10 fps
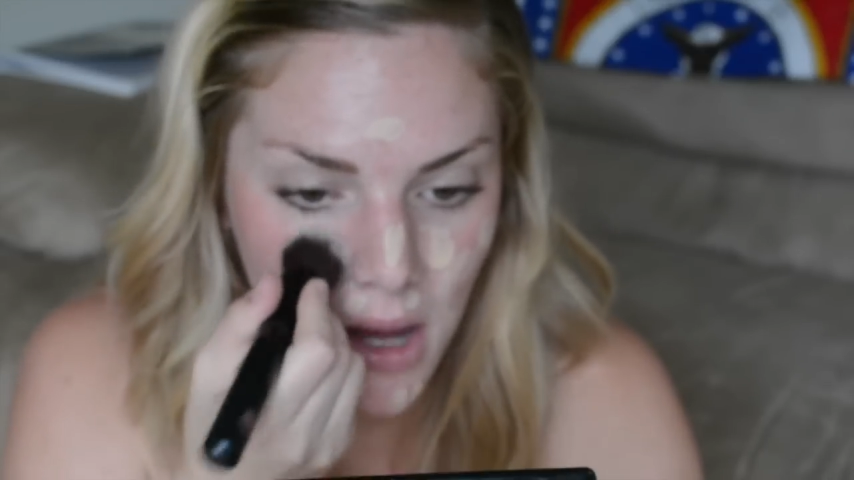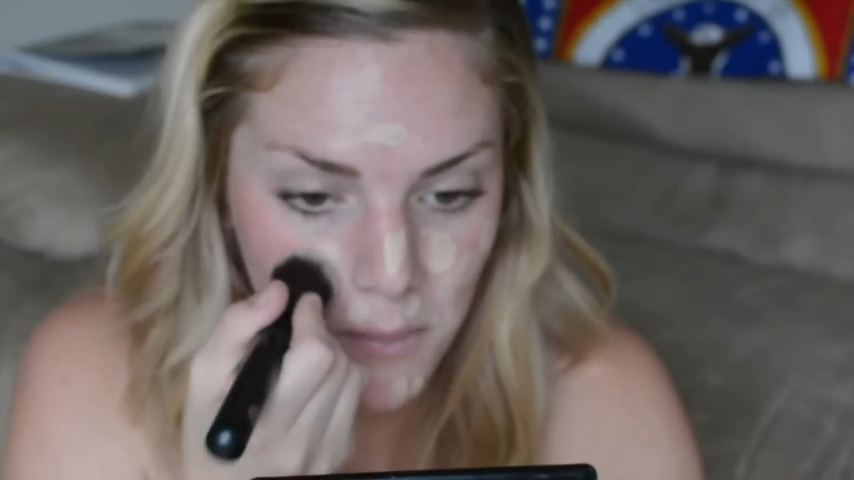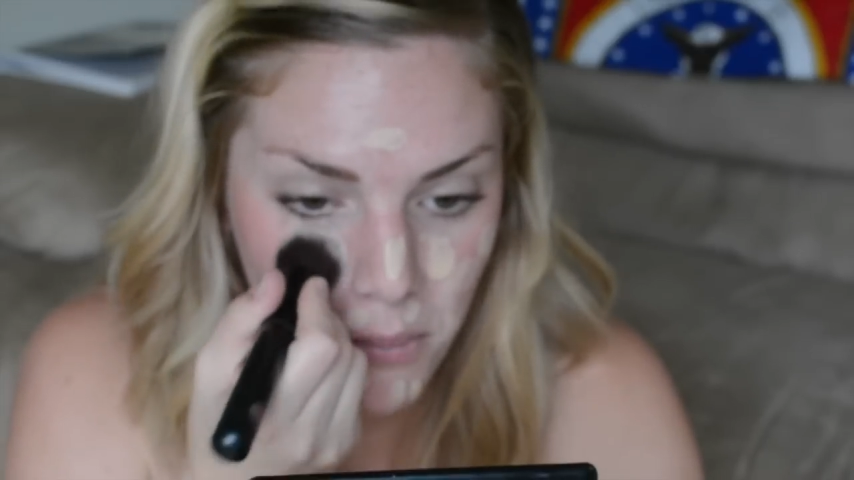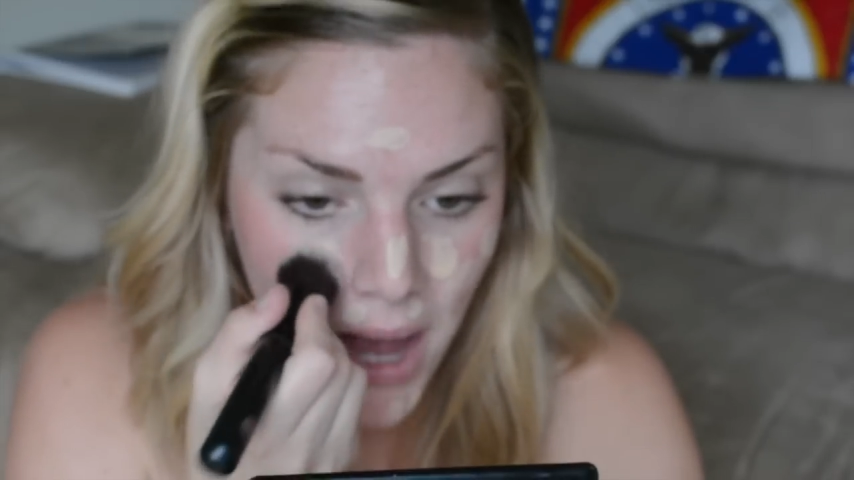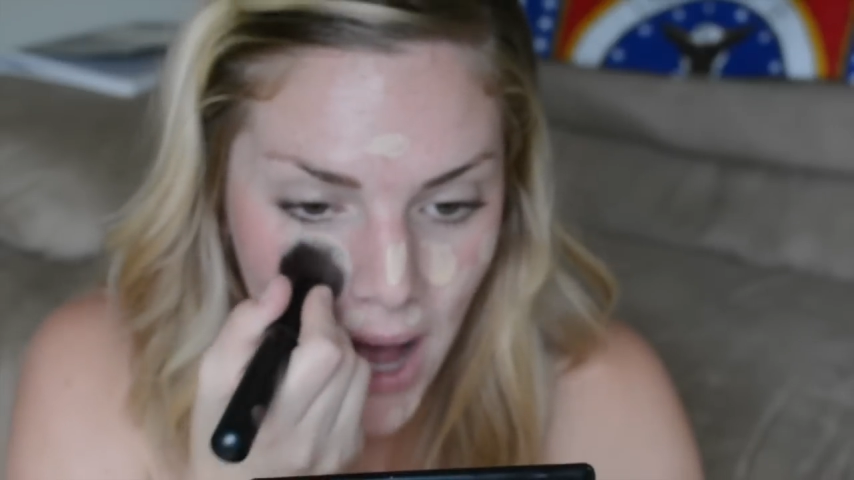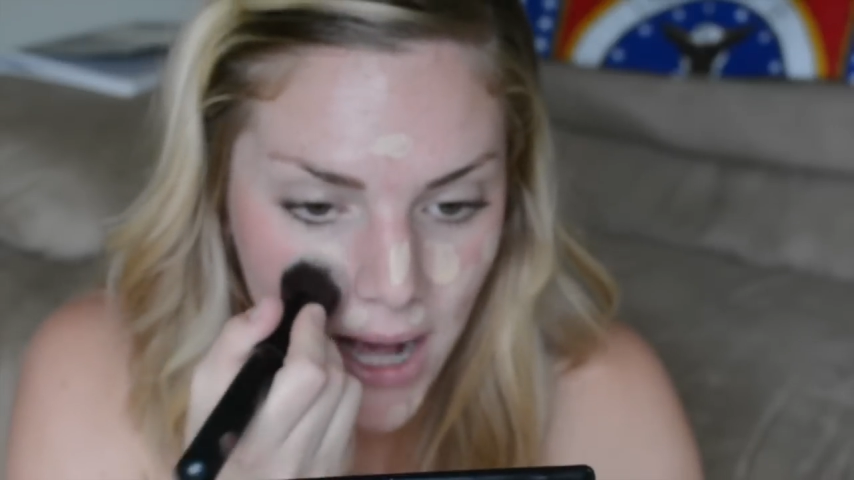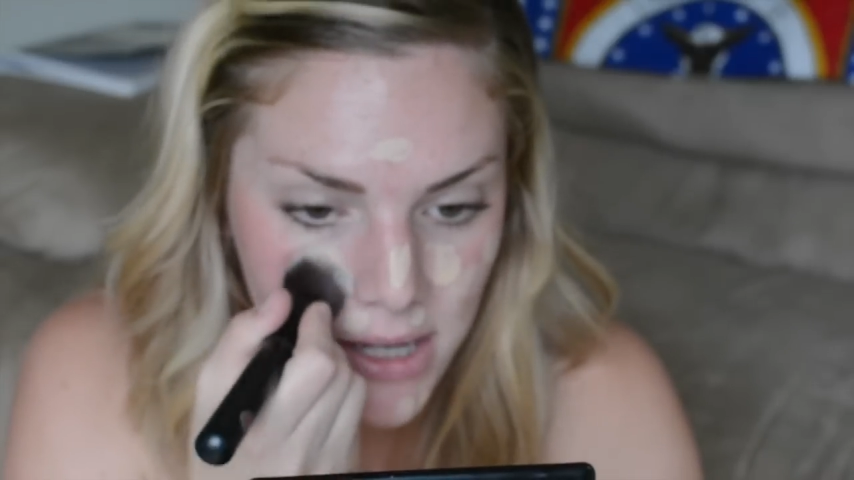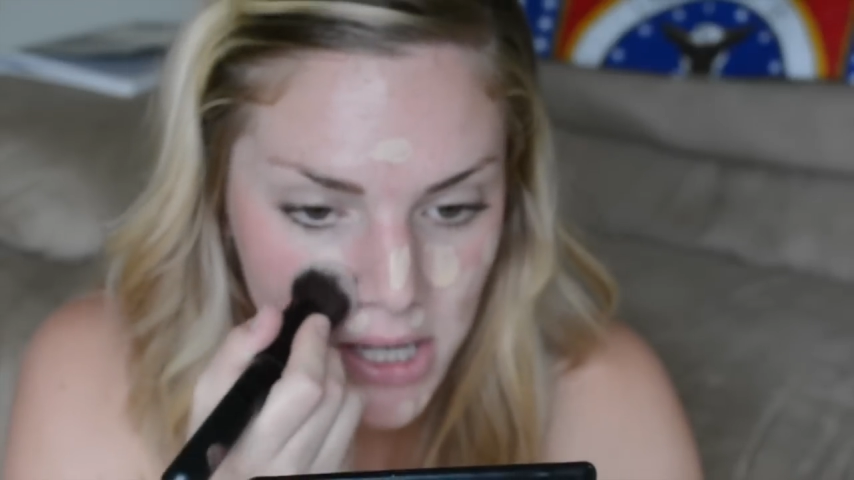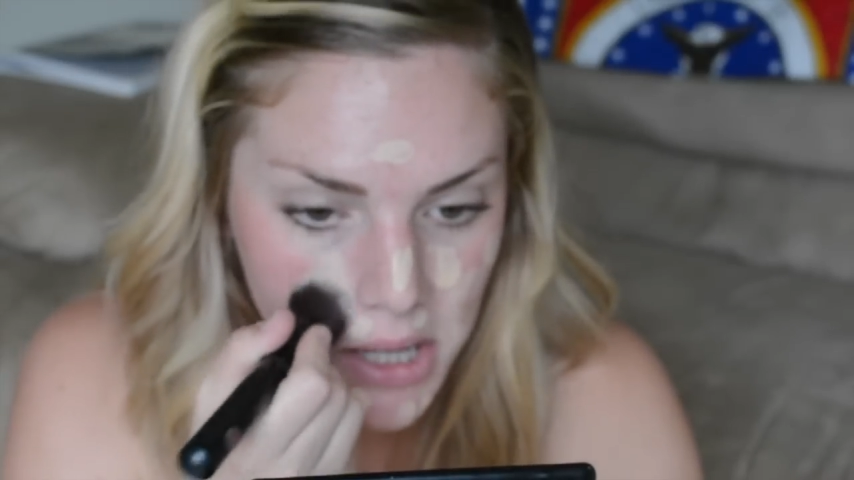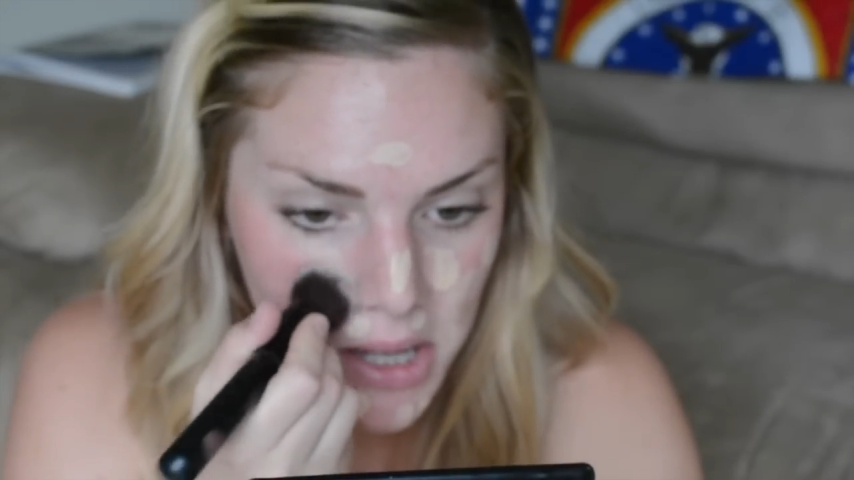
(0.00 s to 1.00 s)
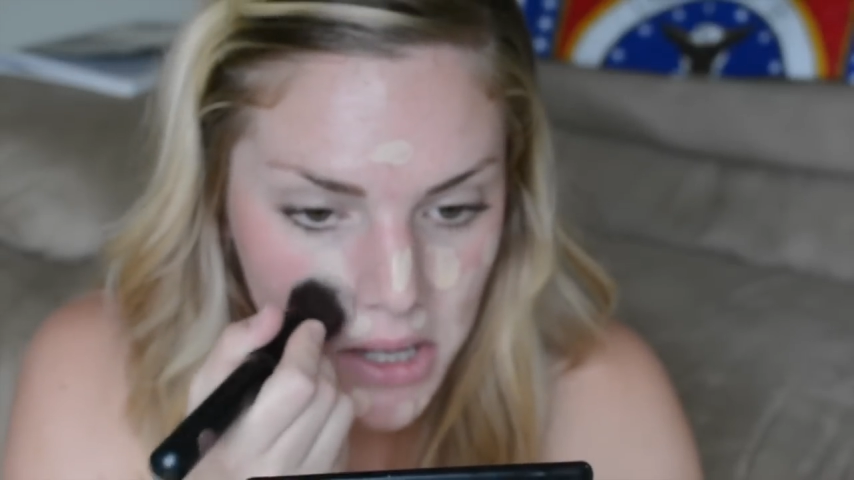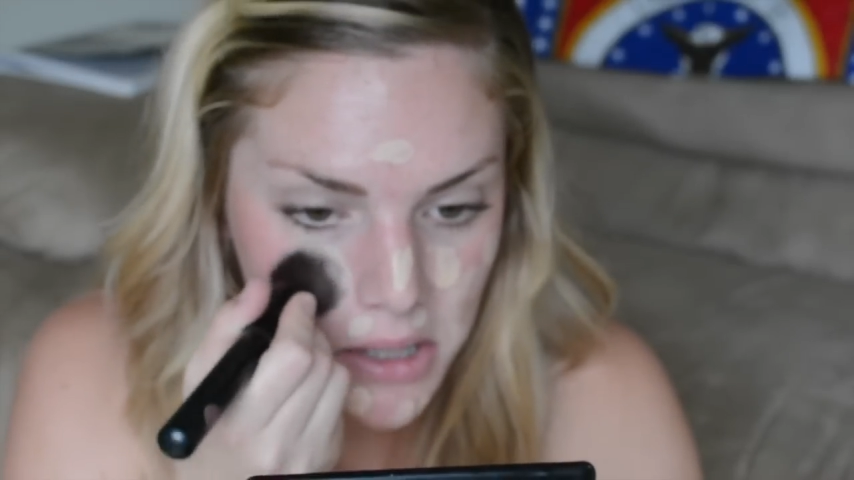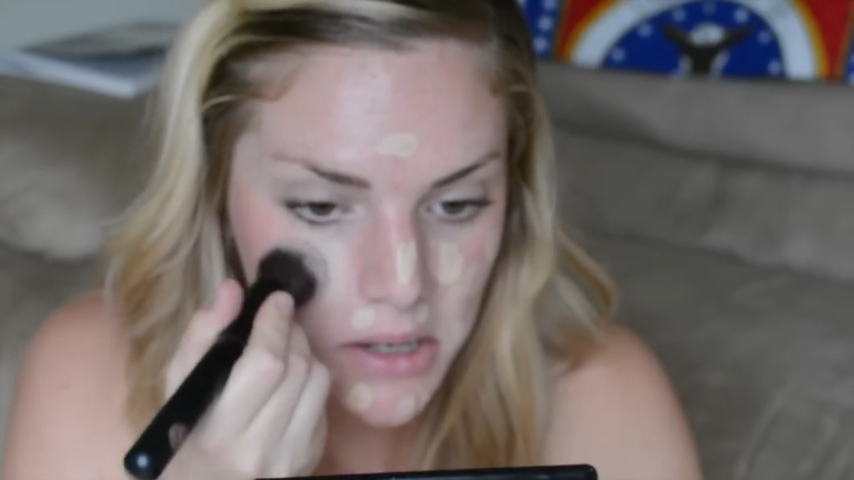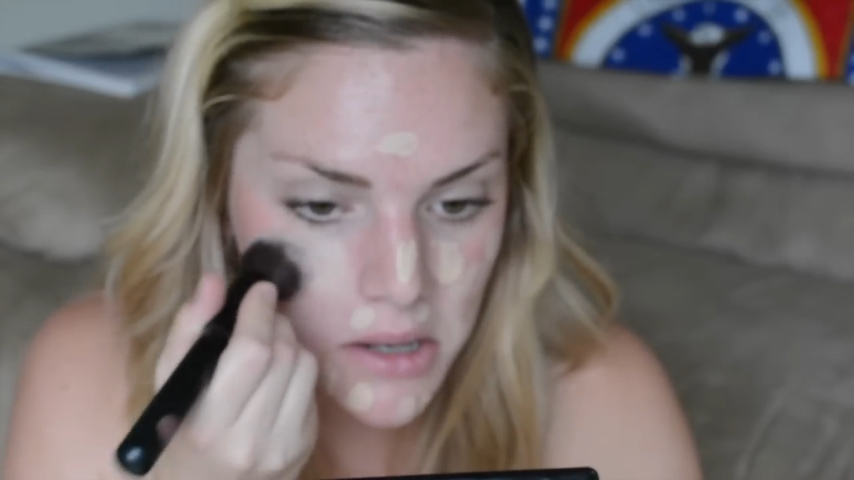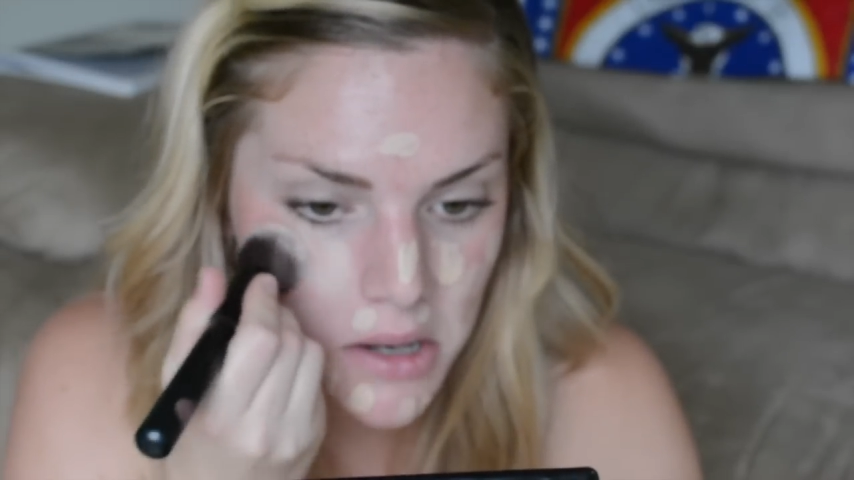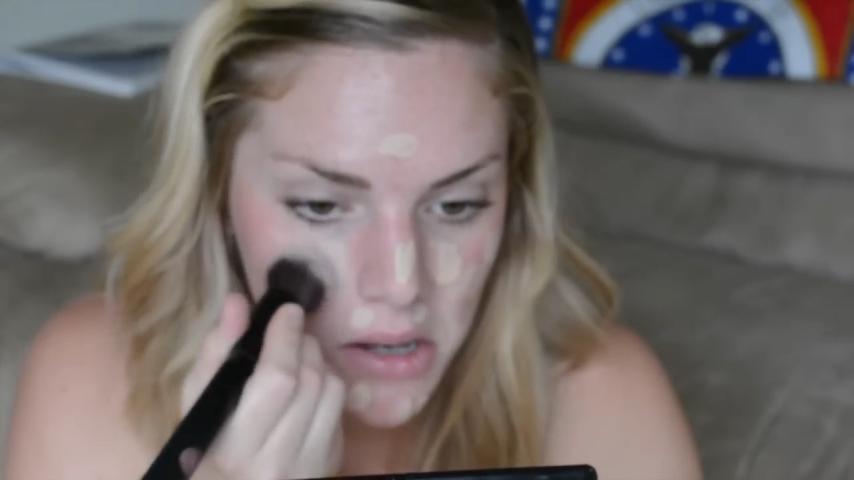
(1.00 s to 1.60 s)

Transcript: I'm patting it in,